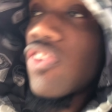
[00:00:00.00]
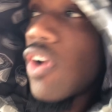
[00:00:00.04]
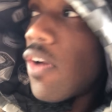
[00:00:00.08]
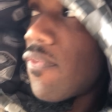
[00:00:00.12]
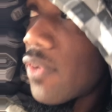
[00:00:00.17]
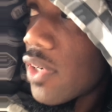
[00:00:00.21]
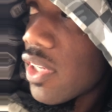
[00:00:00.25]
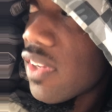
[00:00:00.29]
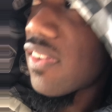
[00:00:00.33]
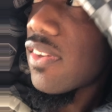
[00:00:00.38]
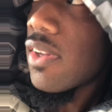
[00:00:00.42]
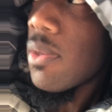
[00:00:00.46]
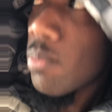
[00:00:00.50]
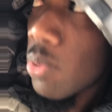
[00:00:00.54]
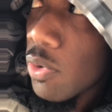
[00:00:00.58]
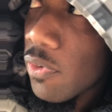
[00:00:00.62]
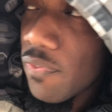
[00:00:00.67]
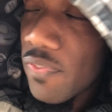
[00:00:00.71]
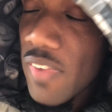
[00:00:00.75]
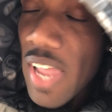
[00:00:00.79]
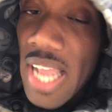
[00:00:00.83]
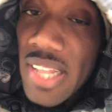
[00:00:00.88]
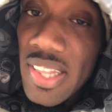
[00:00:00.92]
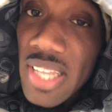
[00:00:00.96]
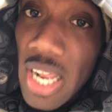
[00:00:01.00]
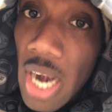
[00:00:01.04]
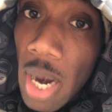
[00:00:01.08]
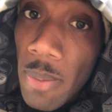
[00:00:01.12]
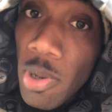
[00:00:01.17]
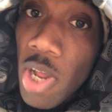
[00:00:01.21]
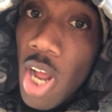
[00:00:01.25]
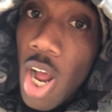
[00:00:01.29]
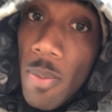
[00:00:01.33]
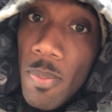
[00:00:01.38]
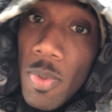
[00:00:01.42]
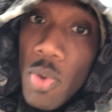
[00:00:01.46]
off of the simple fact that I'm
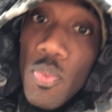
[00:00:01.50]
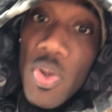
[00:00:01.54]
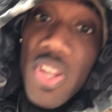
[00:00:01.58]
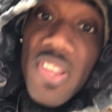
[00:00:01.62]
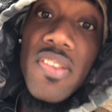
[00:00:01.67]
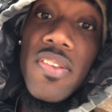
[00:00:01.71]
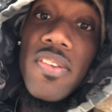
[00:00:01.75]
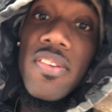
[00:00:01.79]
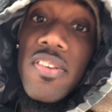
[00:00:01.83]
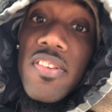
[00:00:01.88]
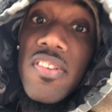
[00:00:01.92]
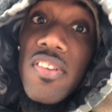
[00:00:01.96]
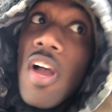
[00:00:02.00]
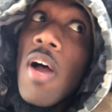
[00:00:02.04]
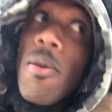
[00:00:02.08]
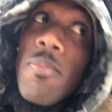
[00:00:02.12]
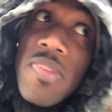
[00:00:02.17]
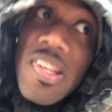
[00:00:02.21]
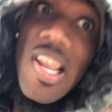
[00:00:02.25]
coming with some